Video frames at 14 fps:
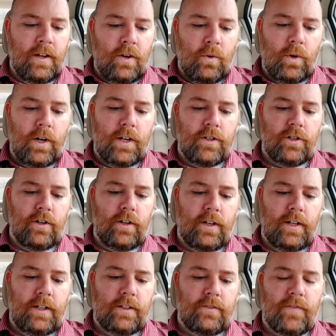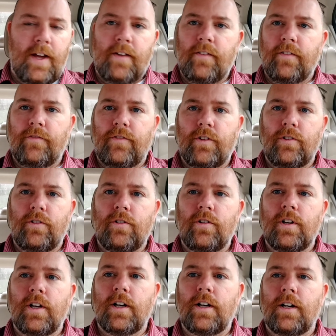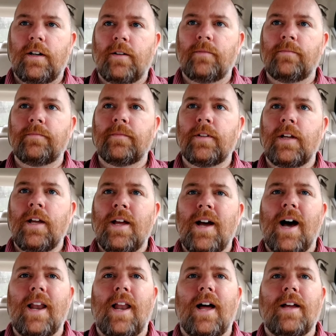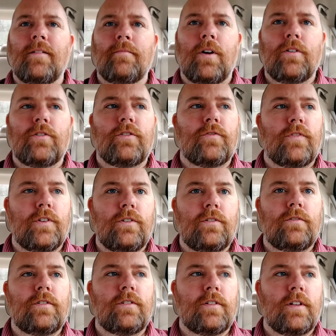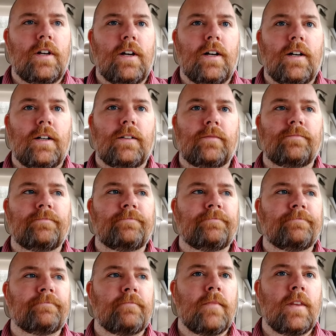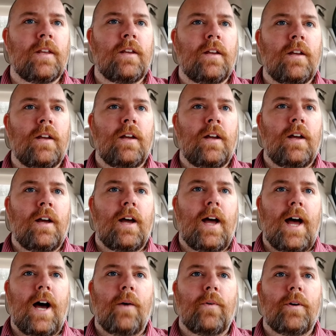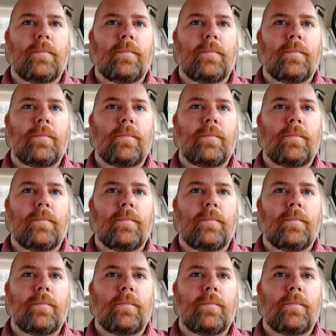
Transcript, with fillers: What is your least favorite food? Uh, I like most foods. Um, I would